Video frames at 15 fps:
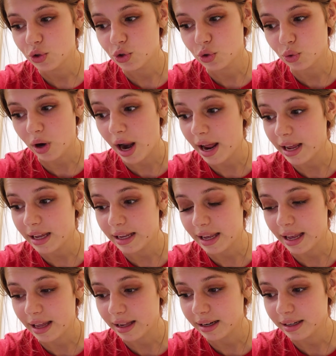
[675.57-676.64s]
try
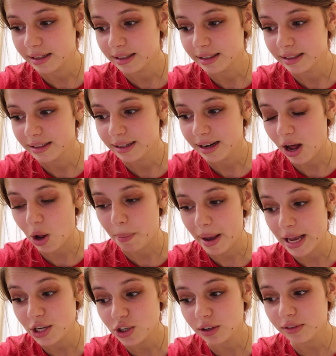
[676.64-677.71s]
again. I'll
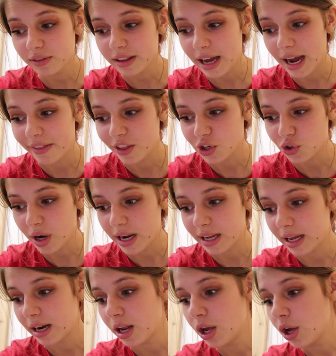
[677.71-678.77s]
paint over that and then try
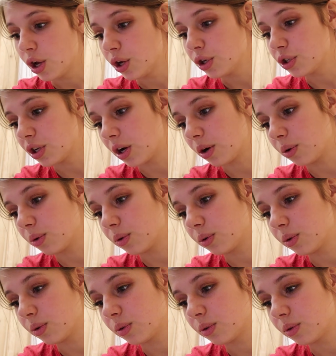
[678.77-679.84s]
again. So
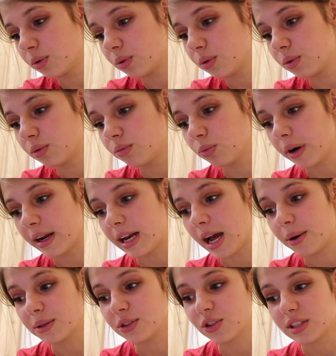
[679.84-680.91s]
right
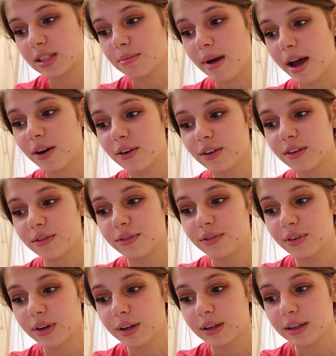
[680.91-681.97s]
now it's just a matter
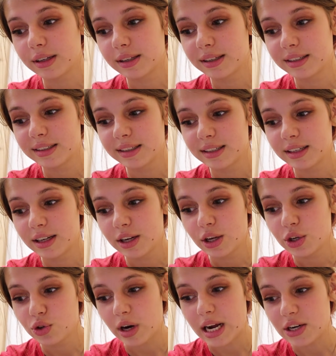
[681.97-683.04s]
of
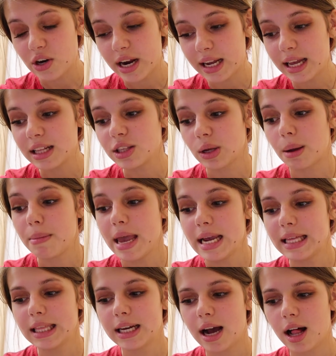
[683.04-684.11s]
try, try again. So I'm
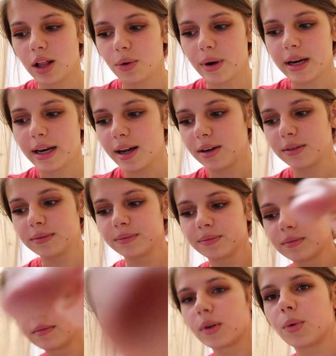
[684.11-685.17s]
making the color right now,
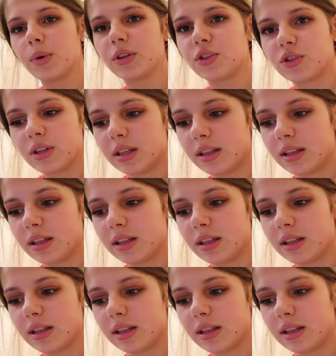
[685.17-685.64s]
which